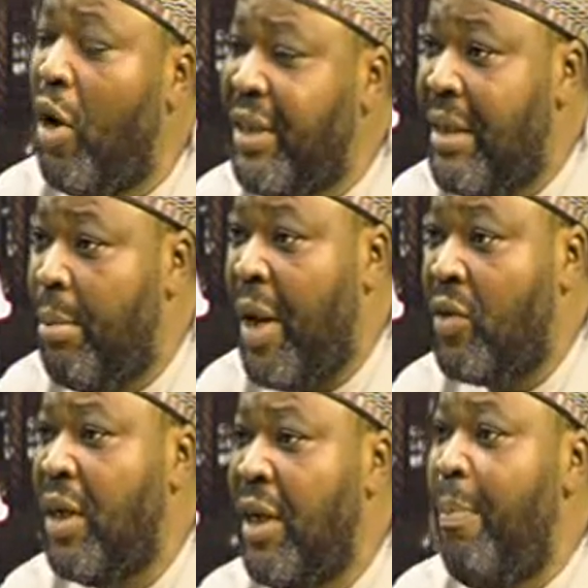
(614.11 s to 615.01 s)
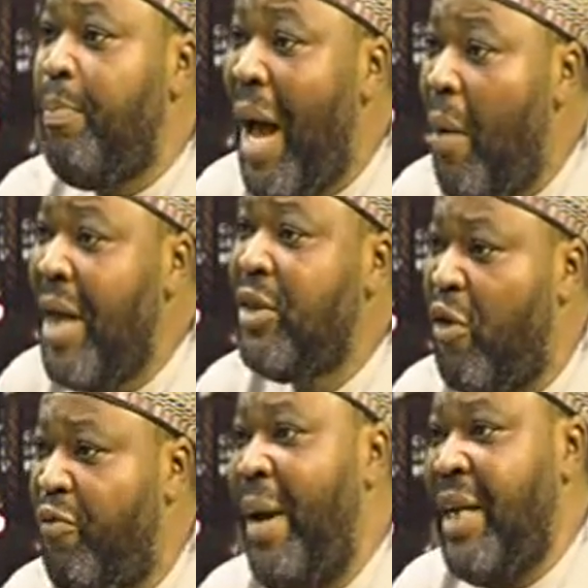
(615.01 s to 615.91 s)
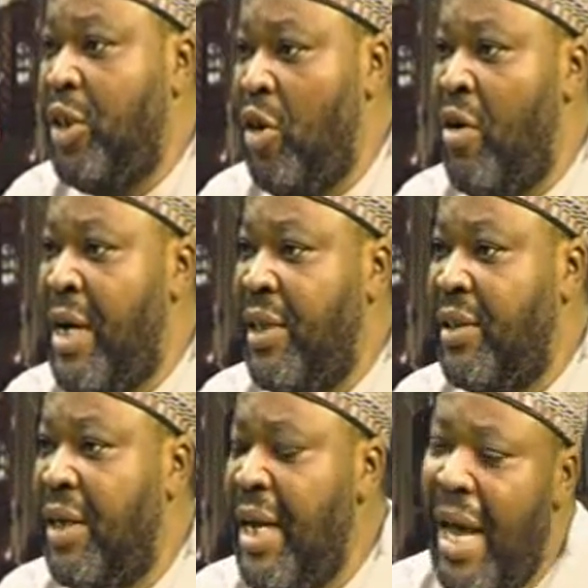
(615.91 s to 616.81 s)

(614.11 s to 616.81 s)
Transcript: talks about powers of party organs.